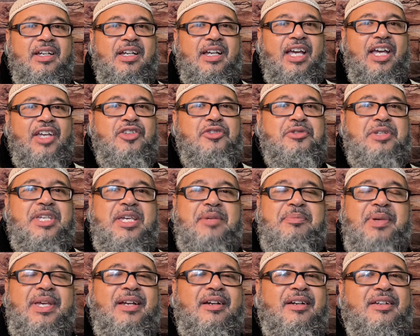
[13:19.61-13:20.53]
And you
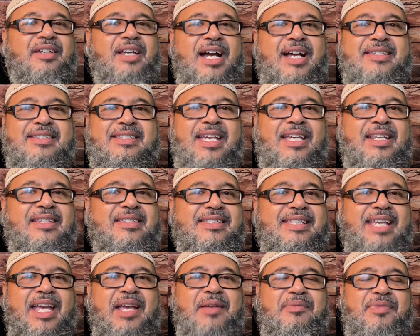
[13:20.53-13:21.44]
keep hearing Yah say the
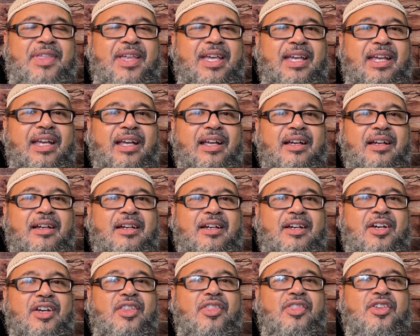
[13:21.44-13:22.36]
same thing.
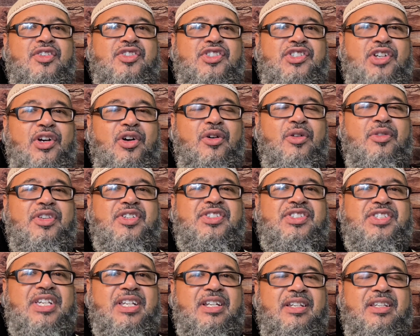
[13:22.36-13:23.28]
The soul that
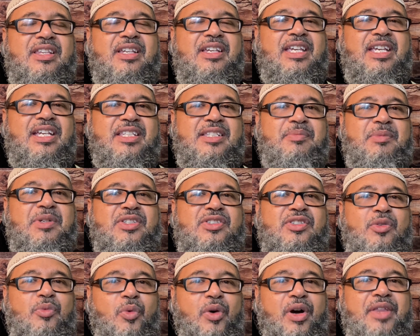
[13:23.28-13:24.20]
sinneth against me is
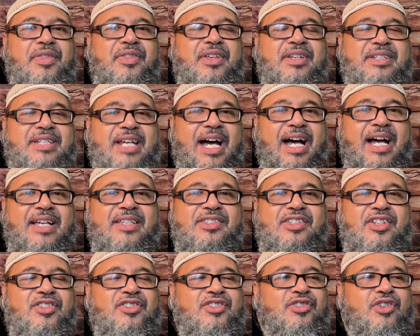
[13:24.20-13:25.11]
the one that dies.
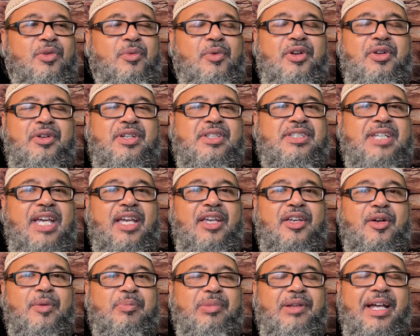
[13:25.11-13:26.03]
There's no one who can take
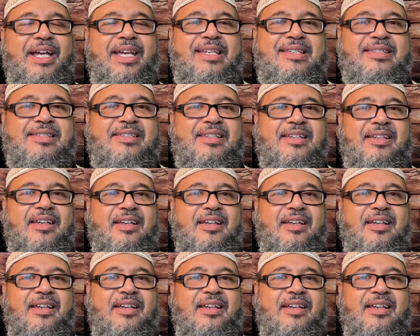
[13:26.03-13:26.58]
your place.